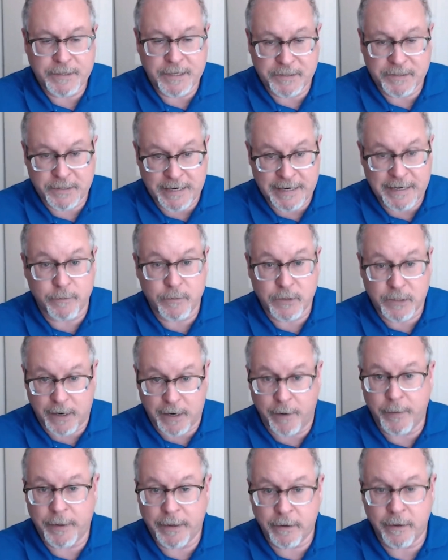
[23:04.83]
It seems
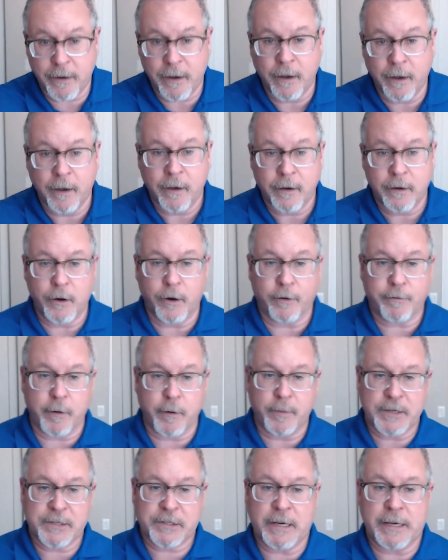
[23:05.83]
coming, from
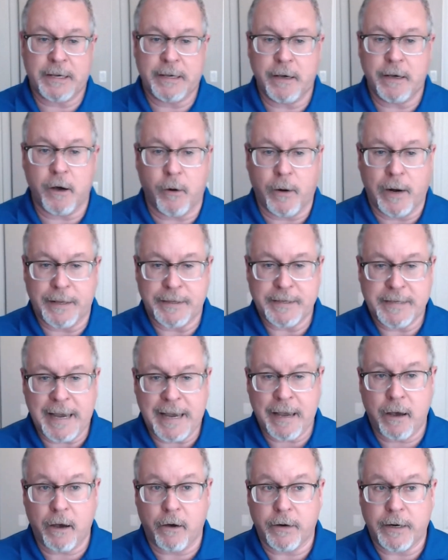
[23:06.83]
the CEO on
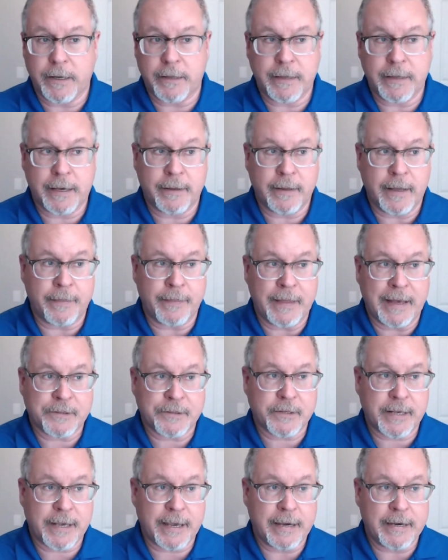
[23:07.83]
down, and that's
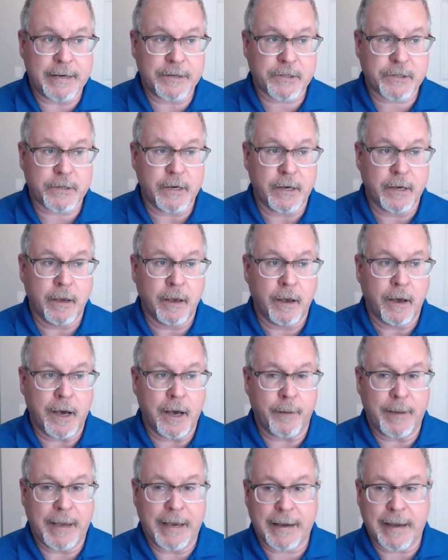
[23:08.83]
the case
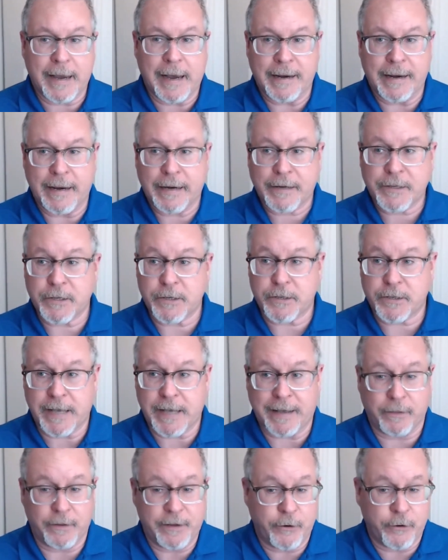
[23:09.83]
at KaiNexus.
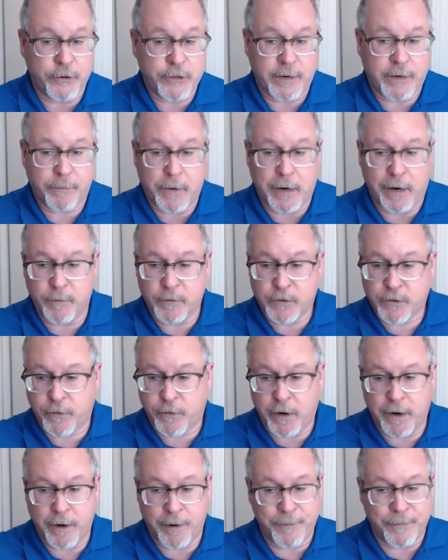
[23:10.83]
That leadership comes
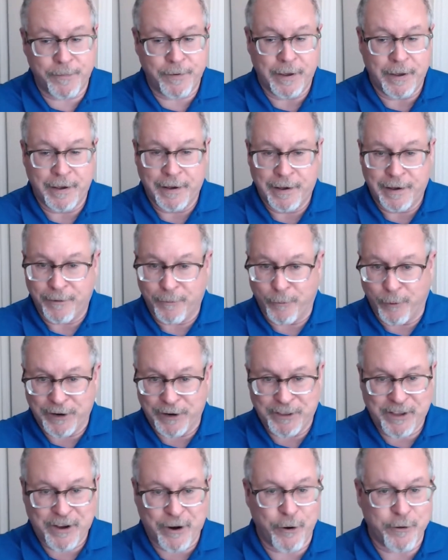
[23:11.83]
from one
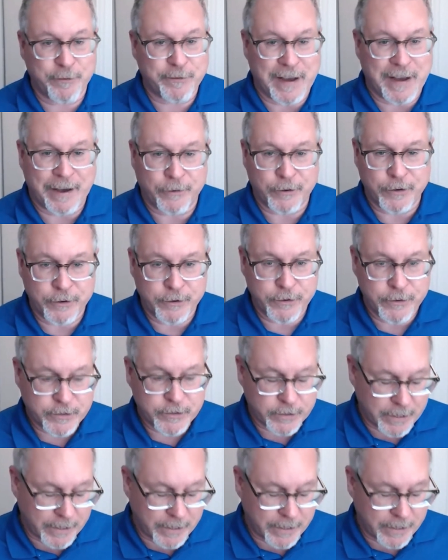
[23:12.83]
of the co-founders,